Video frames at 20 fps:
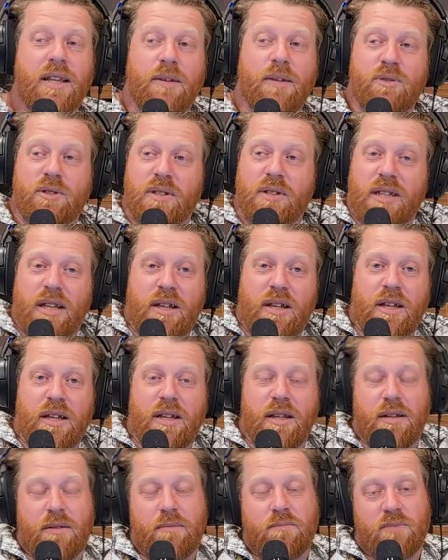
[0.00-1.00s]
There was
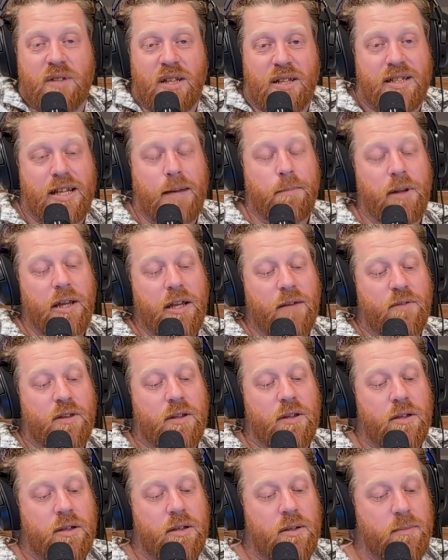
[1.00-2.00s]
the assembly of
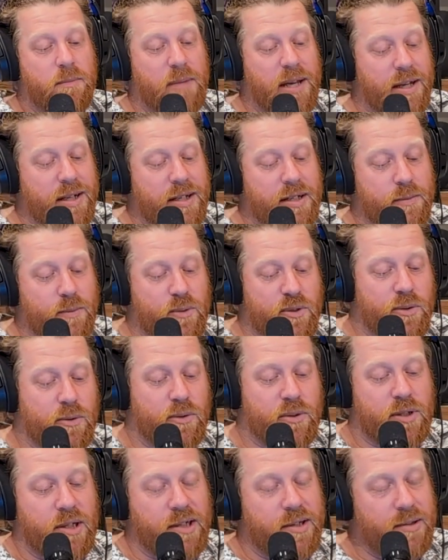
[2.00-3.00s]
the mechanism was
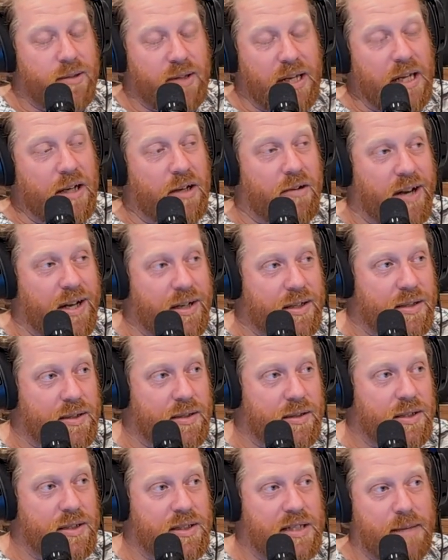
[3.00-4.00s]
also
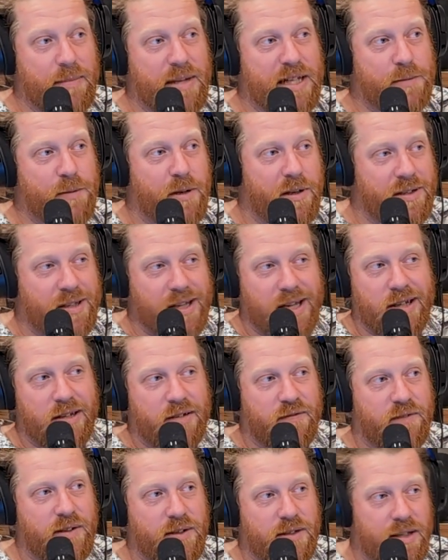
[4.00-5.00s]
incorrect in some aspects. So they had
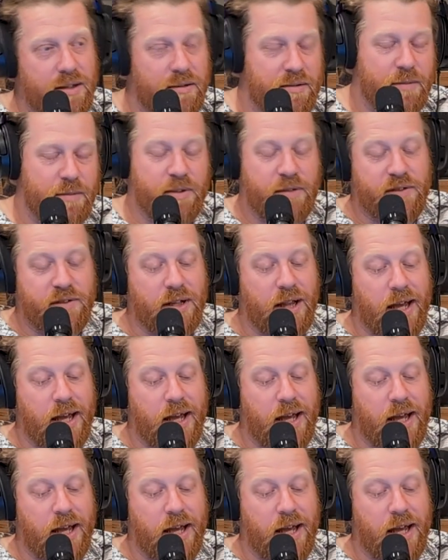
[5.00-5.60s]
to fix it. It was a bit of a